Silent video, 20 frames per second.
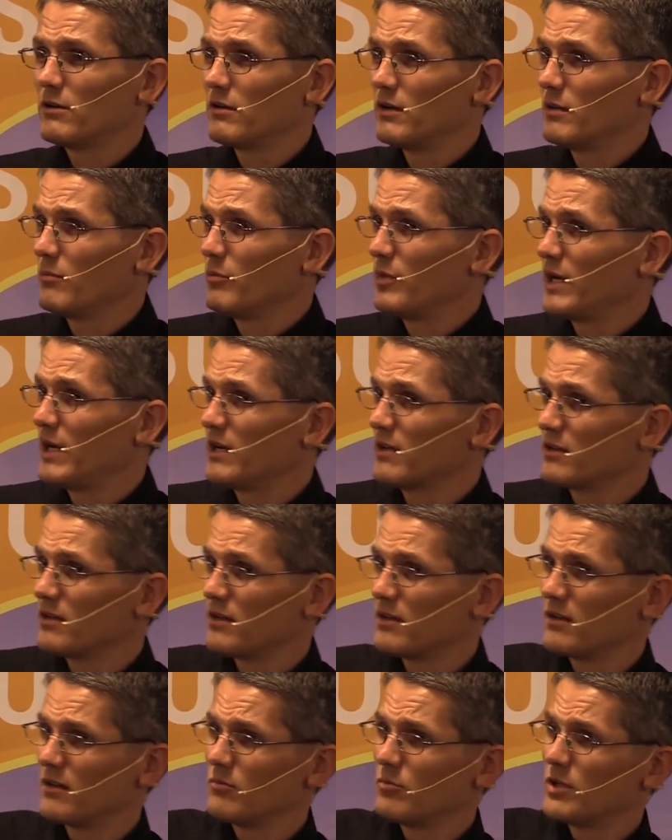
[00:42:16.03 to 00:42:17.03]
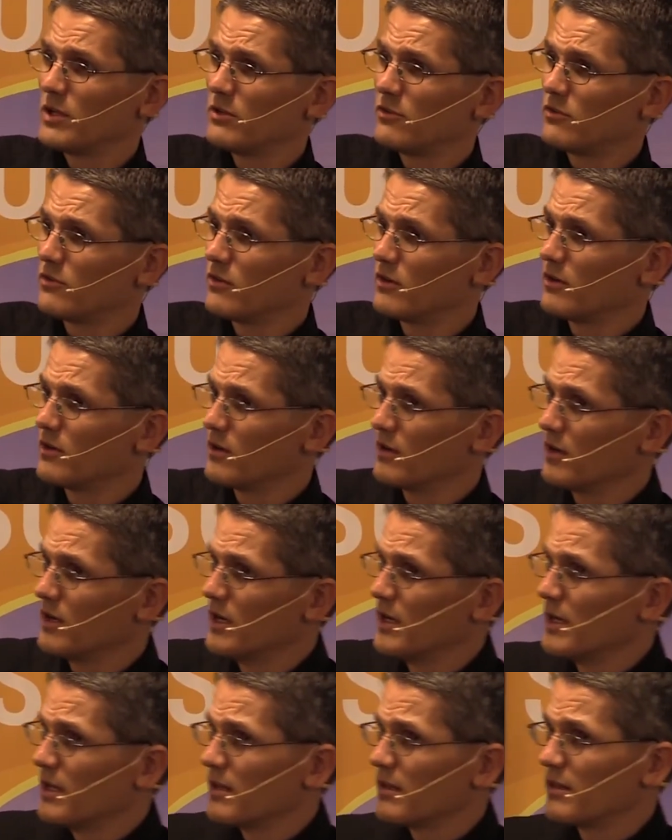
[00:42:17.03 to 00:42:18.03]
impact on blood sugar
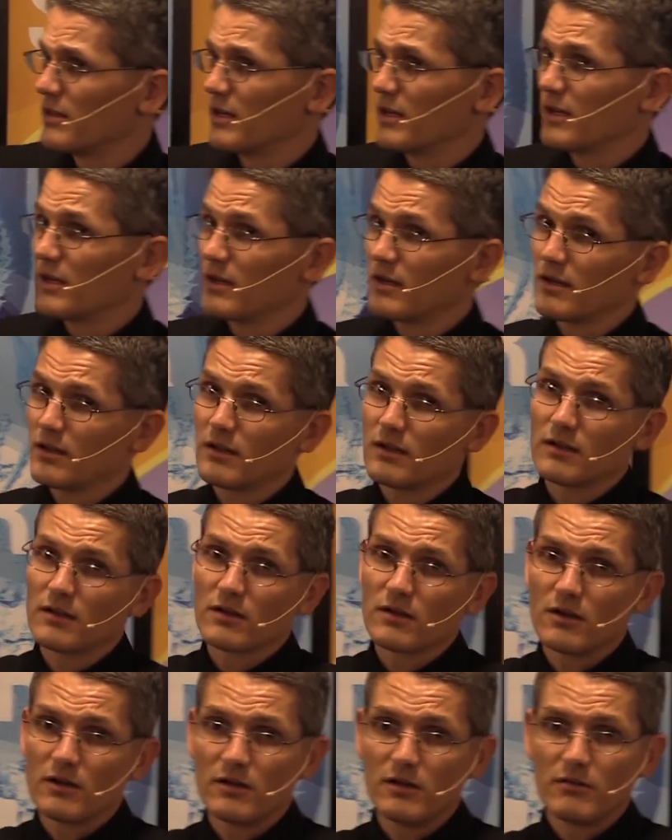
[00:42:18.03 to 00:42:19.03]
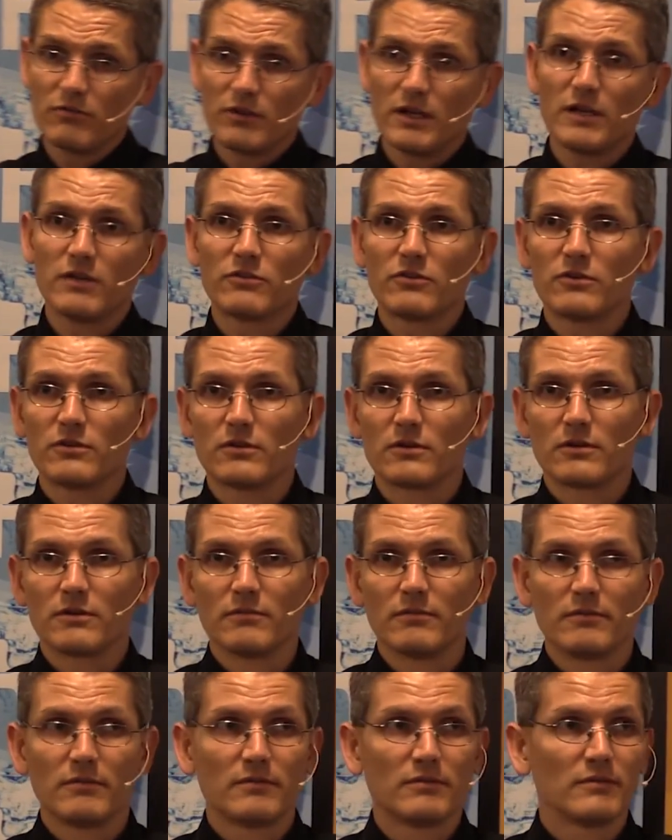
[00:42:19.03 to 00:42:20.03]
than cardiovascular.
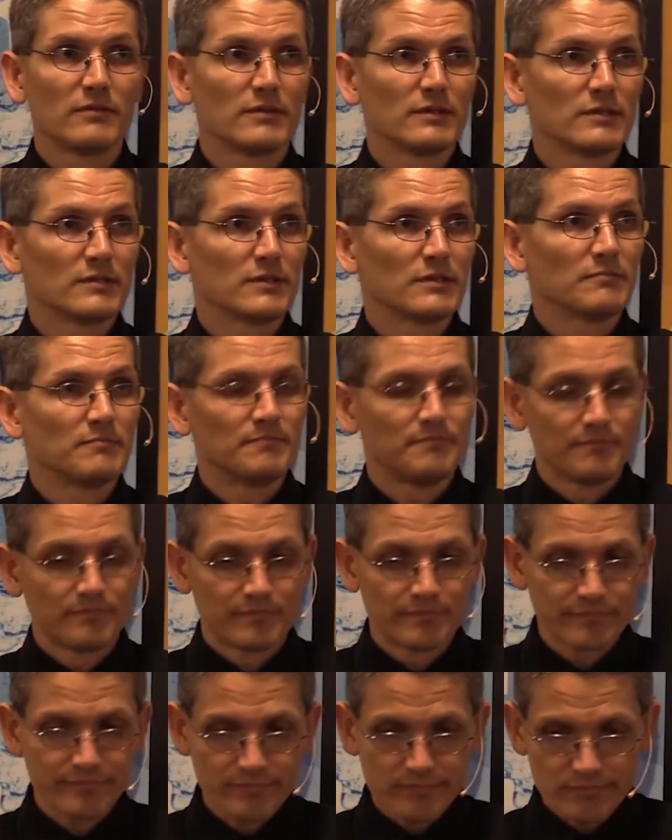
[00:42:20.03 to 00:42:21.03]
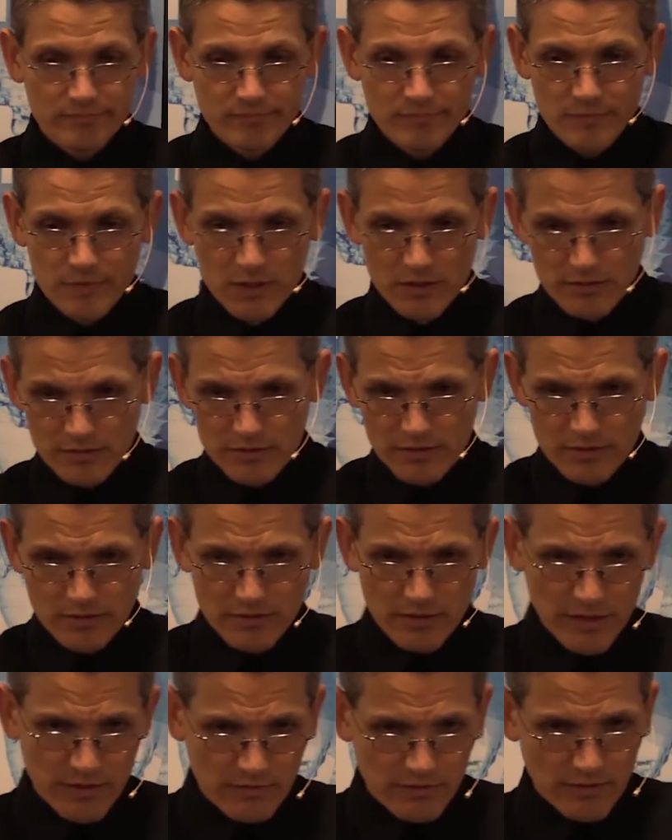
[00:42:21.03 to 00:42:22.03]
Right? So
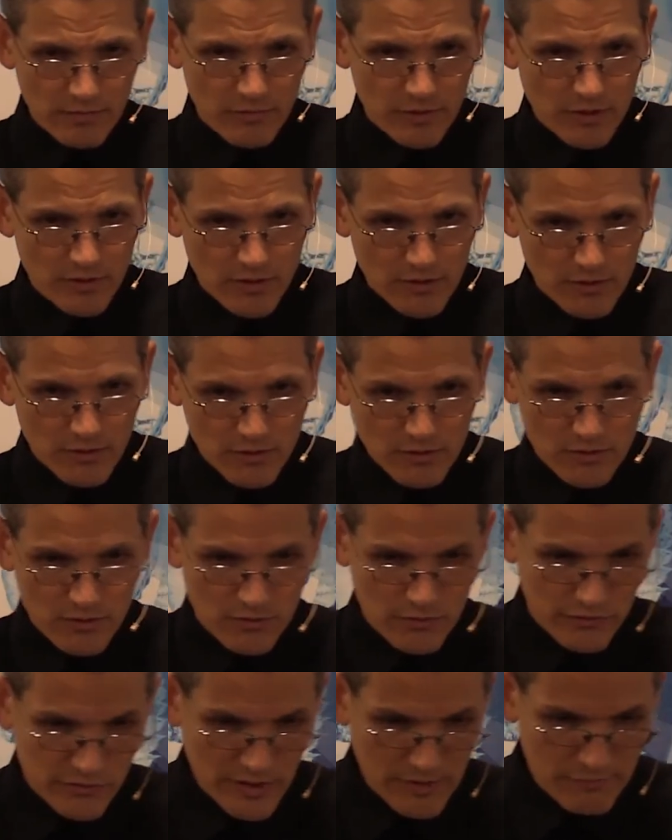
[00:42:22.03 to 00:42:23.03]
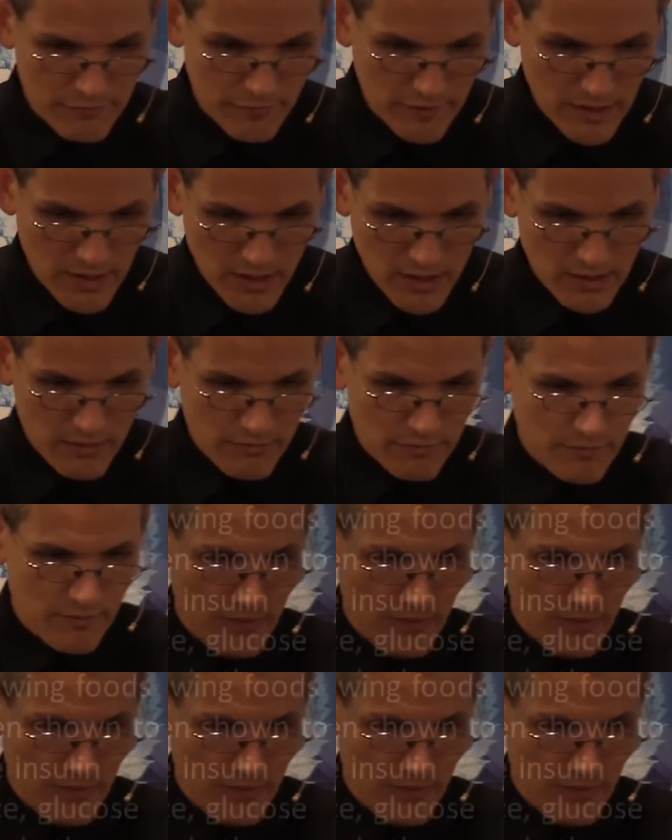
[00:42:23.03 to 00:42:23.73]
that's something that you can do. Step 5,